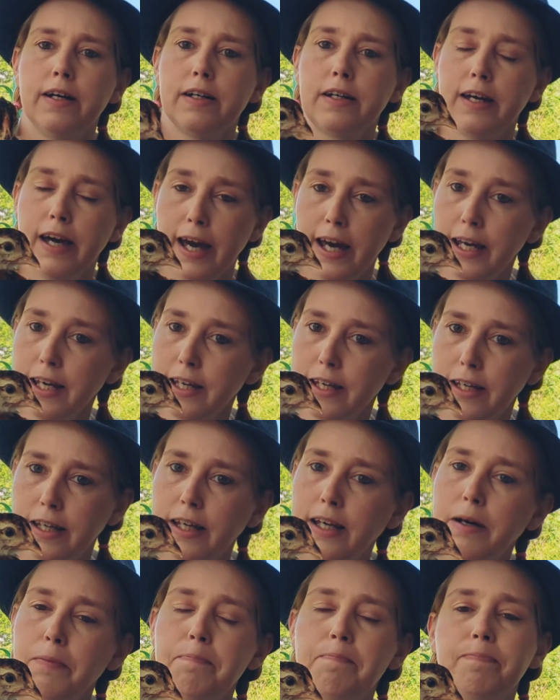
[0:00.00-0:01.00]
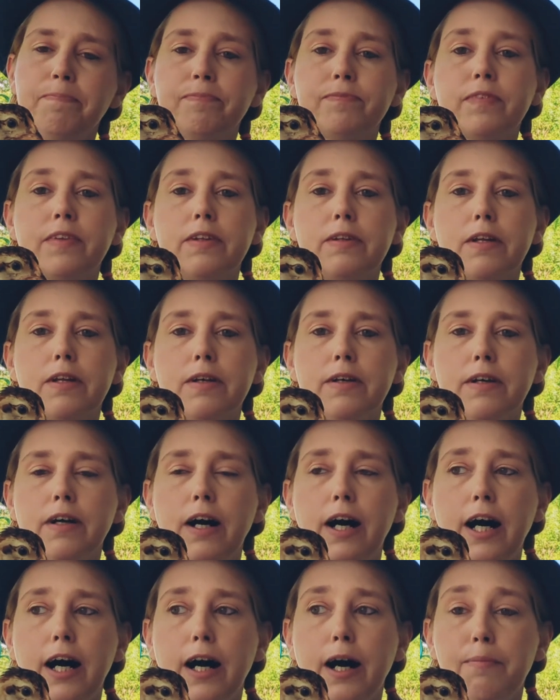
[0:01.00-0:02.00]
Cakey,
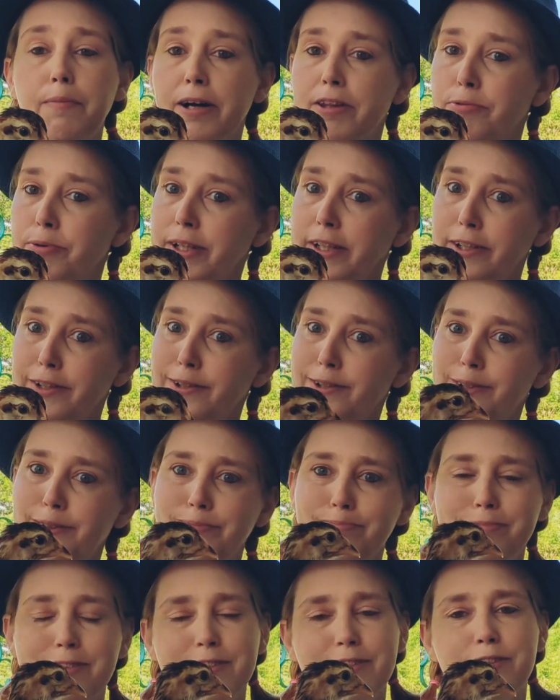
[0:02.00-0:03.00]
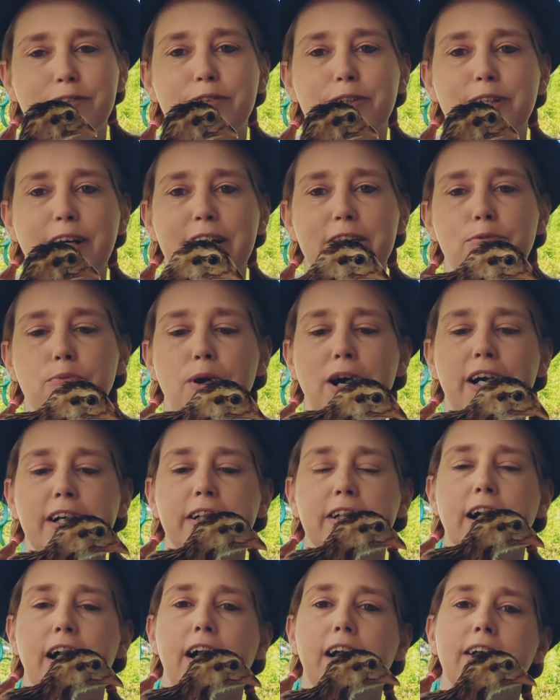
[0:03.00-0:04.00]
my sweet little silver lace
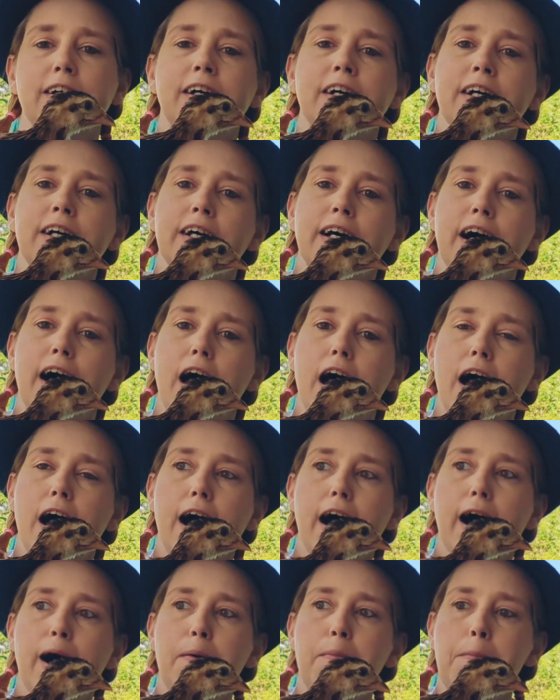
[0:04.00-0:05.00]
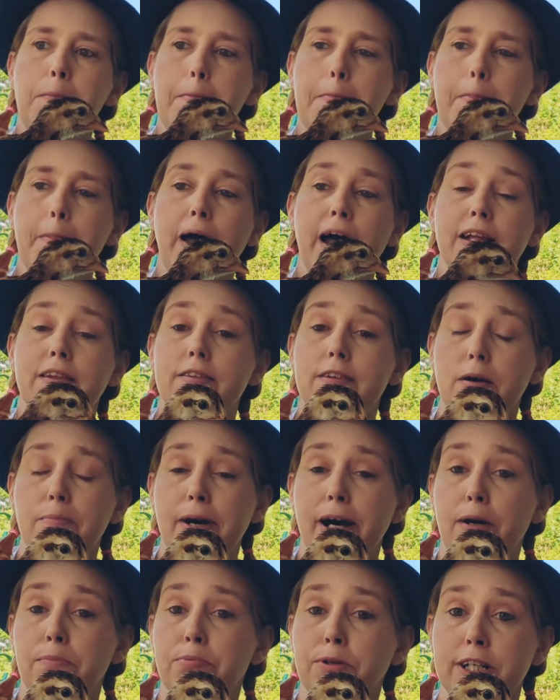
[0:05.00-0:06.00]
Wyandotte, had
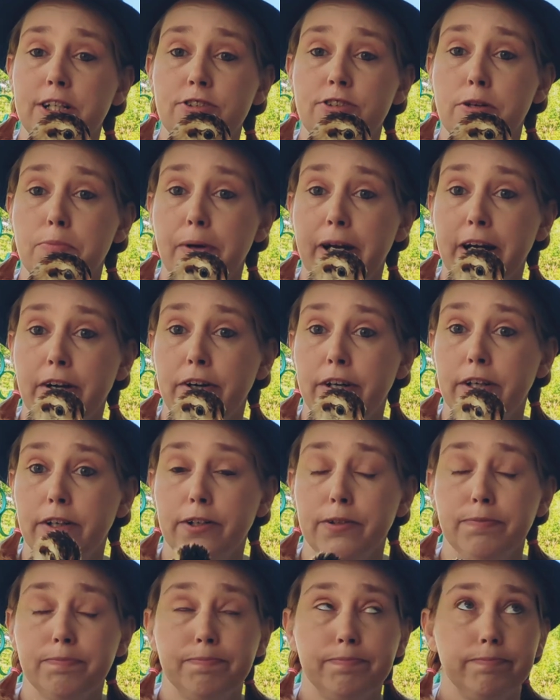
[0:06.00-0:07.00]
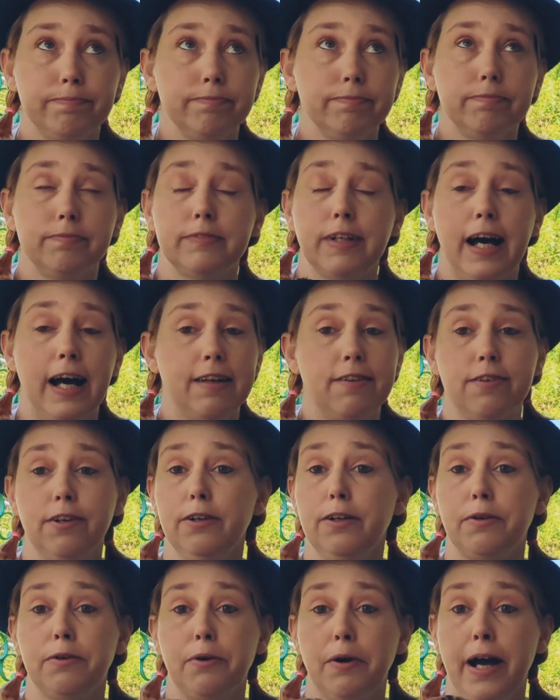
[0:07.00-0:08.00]
somehow breached the barrier. I still
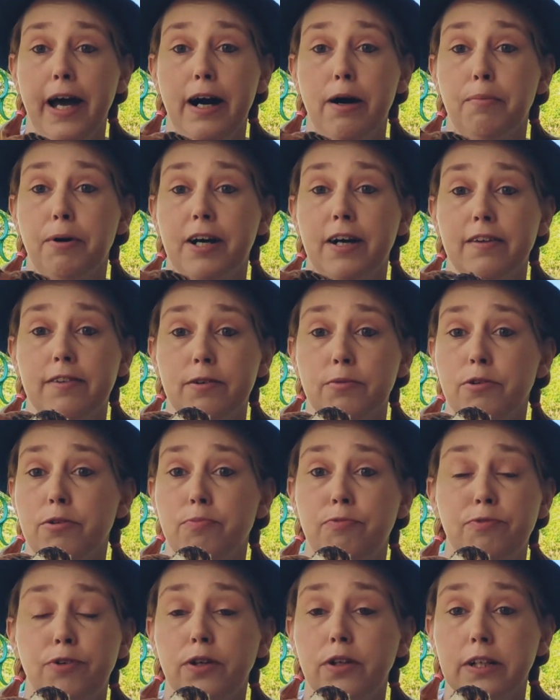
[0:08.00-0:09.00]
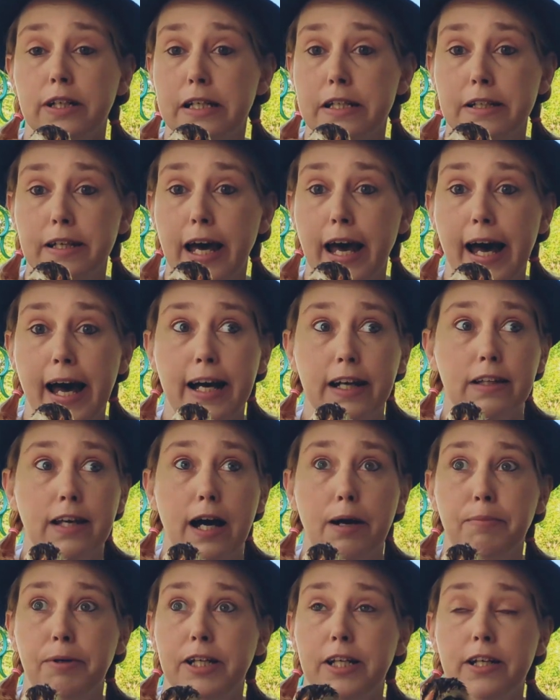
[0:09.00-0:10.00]
don't know how because it was fully intact.
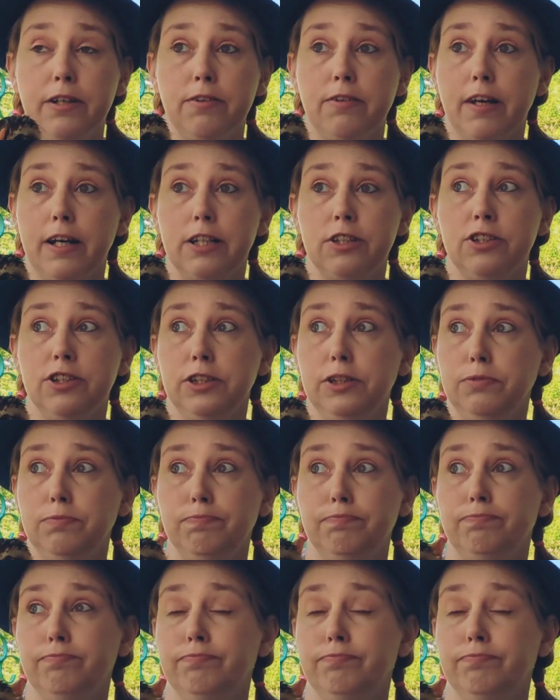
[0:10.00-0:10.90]
I mean, it was like she